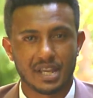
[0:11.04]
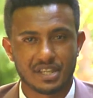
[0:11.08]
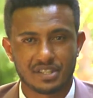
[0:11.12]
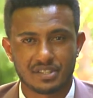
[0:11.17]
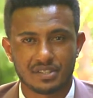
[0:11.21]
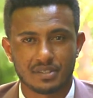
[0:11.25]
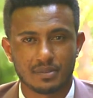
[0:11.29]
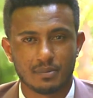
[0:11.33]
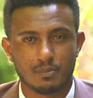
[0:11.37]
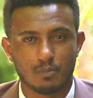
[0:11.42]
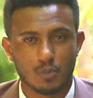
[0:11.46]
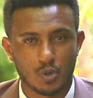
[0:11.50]

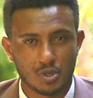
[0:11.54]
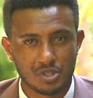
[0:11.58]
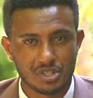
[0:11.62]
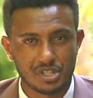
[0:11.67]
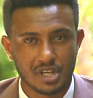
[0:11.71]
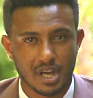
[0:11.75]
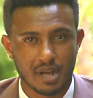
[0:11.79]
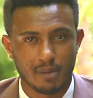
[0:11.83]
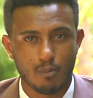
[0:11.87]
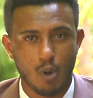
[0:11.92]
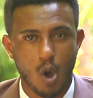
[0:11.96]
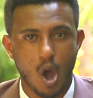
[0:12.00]
is
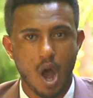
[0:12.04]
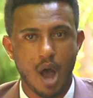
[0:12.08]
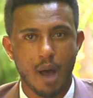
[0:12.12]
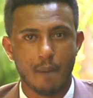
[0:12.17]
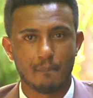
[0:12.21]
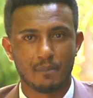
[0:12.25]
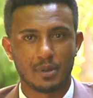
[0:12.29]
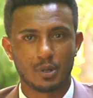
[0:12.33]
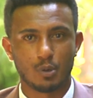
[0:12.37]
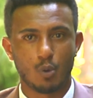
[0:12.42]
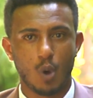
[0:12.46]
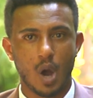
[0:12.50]
Muktar
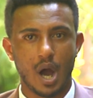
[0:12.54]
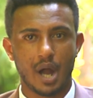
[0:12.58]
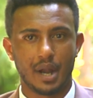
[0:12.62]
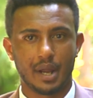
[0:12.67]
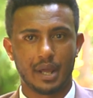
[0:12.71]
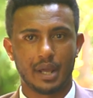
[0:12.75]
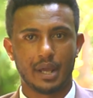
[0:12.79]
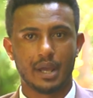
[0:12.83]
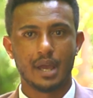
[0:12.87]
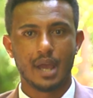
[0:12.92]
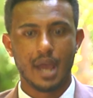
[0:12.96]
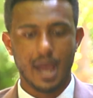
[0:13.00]
Mohammed Ware,
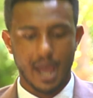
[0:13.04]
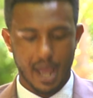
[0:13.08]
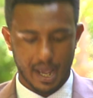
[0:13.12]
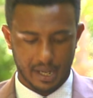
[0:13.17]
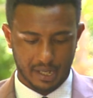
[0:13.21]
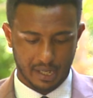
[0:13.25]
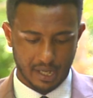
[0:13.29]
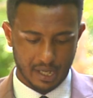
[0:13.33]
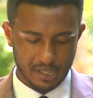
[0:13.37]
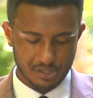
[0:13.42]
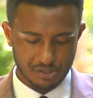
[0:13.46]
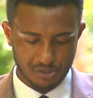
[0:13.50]
a
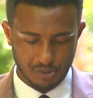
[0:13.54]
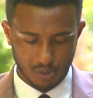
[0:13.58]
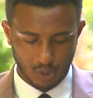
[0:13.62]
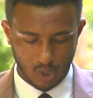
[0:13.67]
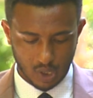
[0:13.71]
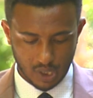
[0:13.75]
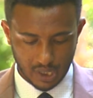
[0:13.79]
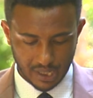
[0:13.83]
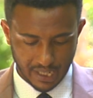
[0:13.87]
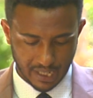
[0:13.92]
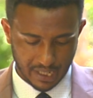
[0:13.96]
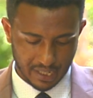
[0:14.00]

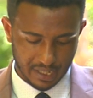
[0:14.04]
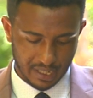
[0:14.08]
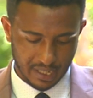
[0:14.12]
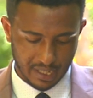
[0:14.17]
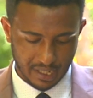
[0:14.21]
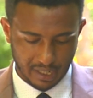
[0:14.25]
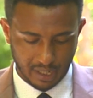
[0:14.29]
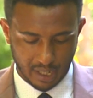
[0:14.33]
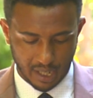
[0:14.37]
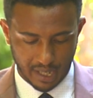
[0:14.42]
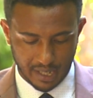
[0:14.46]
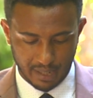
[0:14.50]
consul in
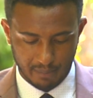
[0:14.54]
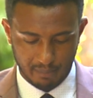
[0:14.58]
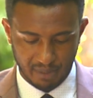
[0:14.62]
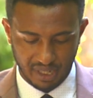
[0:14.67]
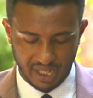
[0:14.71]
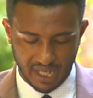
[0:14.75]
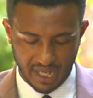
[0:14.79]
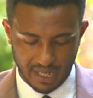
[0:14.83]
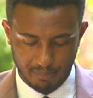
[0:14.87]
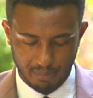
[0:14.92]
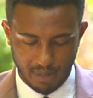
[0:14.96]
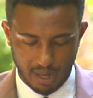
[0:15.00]
economic
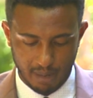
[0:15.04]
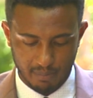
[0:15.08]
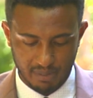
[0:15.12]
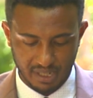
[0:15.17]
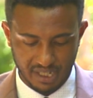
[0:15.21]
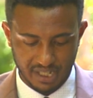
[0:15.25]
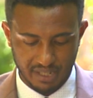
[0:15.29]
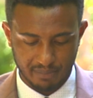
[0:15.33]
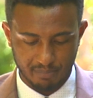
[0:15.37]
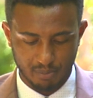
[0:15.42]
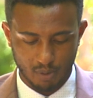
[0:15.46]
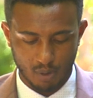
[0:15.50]
and
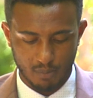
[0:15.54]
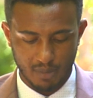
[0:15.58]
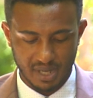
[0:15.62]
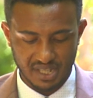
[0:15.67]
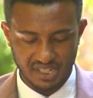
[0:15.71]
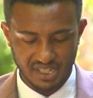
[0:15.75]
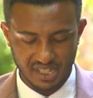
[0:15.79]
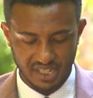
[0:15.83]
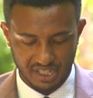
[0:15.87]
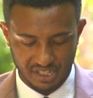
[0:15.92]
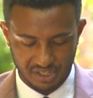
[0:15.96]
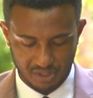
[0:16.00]
public
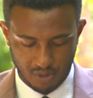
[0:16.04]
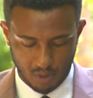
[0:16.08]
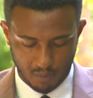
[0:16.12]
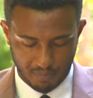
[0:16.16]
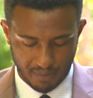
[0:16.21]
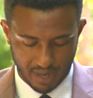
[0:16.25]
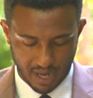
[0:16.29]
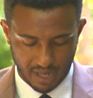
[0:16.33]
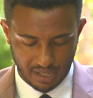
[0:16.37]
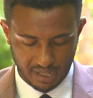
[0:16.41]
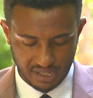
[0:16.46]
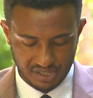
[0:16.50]
diplomacy in
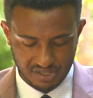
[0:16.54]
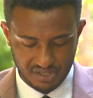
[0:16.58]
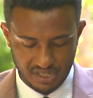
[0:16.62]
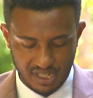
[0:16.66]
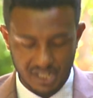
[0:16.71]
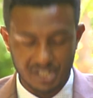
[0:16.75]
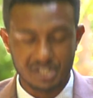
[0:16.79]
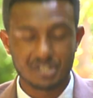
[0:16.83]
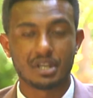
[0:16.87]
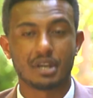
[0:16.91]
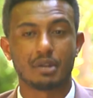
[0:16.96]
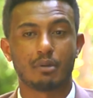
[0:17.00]
Ethiopian
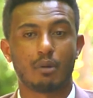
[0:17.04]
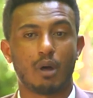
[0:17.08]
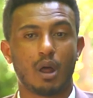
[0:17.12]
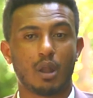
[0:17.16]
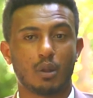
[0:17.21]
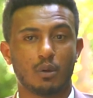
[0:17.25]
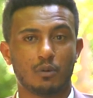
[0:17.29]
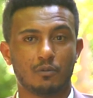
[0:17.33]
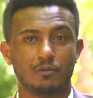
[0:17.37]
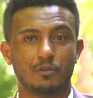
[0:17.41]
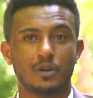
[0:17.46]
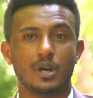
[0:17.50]
Consulate
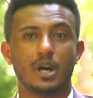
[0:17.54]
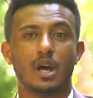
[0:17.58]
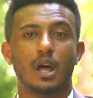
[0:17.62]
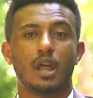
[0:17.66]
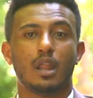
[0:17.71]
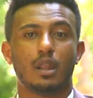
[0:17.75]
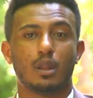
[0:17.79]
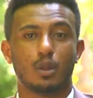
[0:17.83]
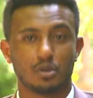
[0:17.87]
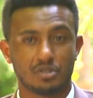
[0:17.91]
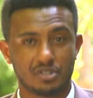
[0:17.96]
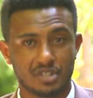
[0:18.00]
General of
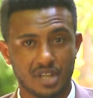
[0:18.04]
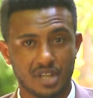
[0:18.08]
Los